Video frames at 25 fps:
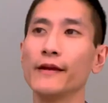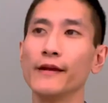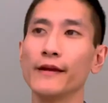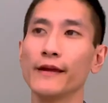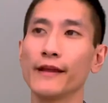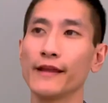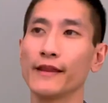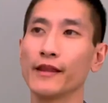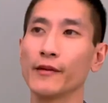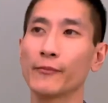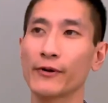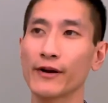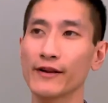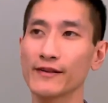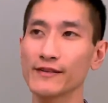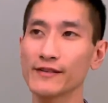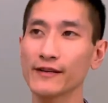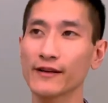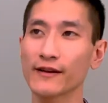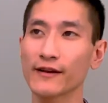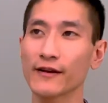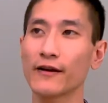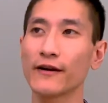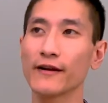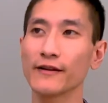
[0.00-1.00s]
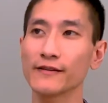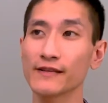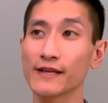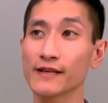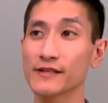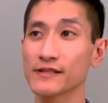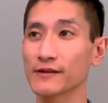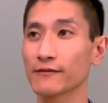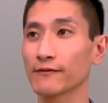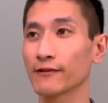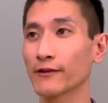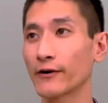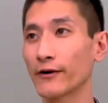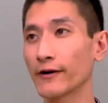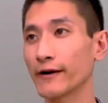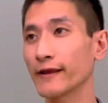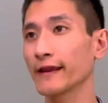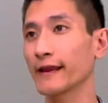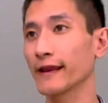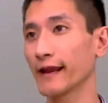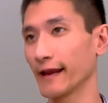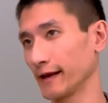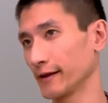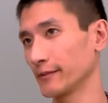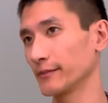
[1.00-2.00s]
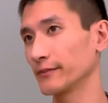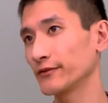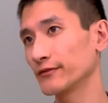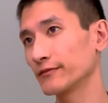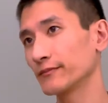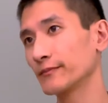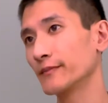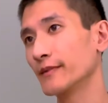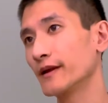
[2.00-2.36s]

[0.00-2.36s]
In the present context of learning games,